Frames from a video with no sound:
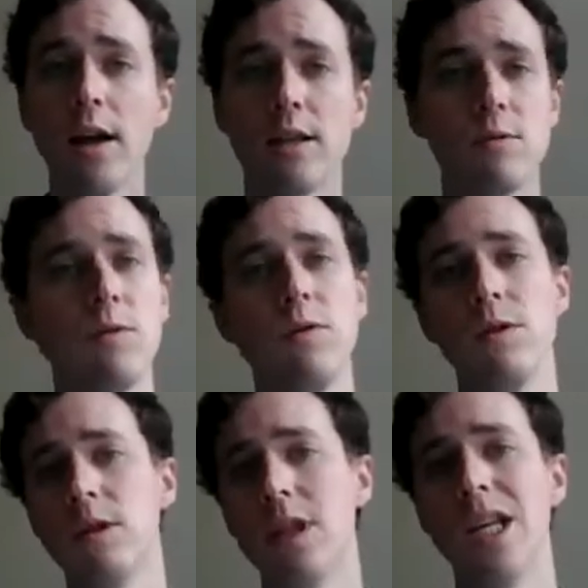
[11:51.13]
It's
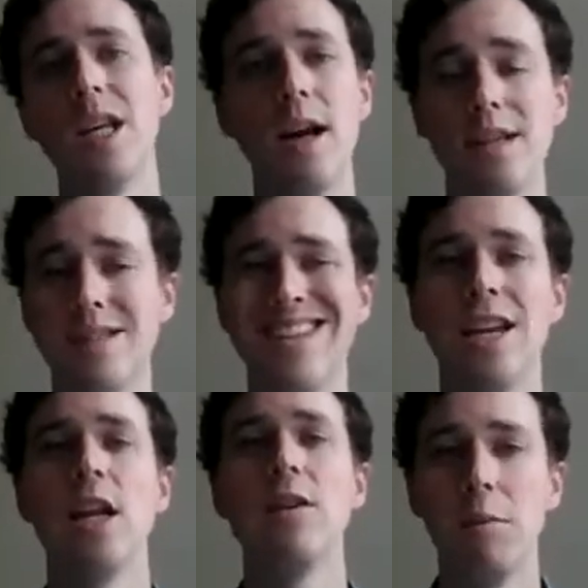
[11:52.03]
referred to as the
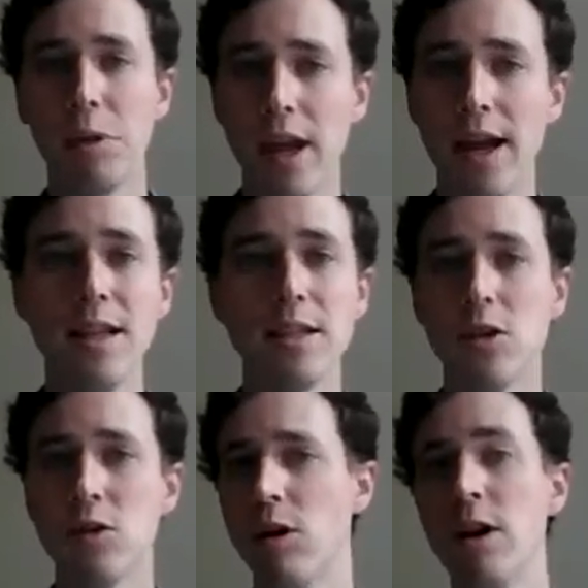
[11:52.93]
Nineveh Plain. This
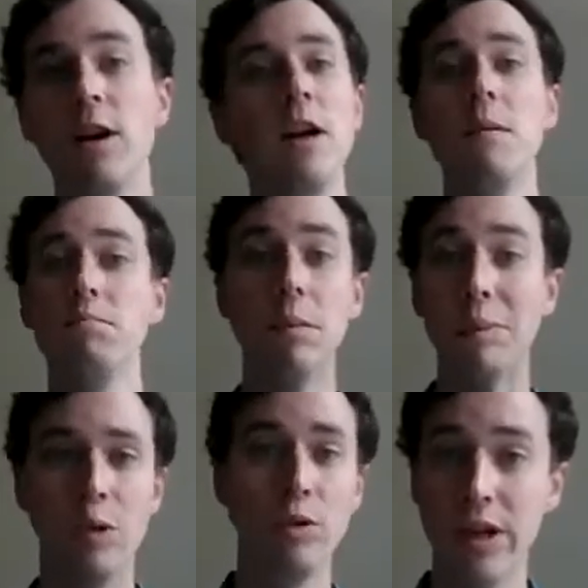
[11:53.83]
is where
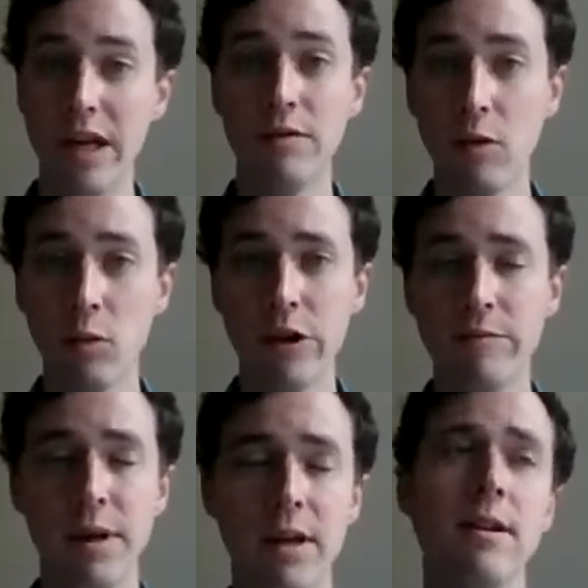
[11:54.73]
biblical Nineveh would
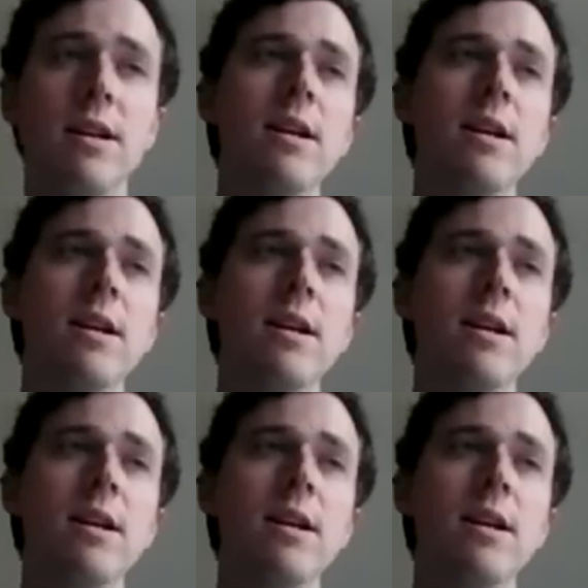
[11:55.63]
have been,